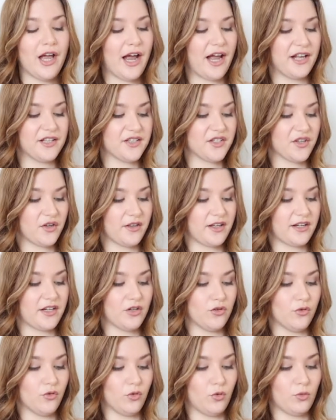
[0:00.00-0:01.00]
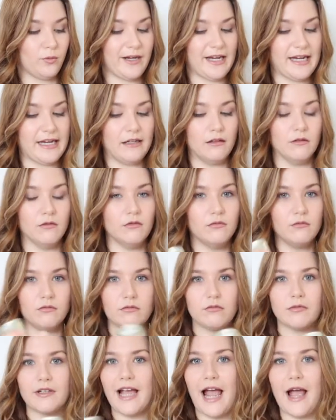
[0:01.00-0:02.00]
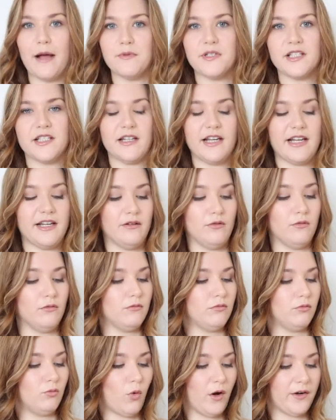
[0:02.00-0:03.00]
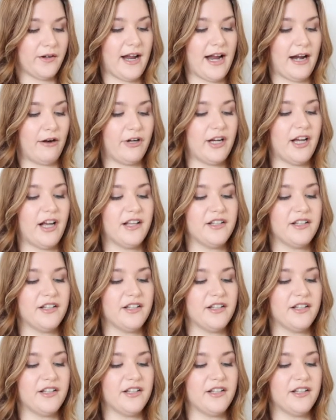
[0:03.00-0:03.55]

and so they can all be kept in one area.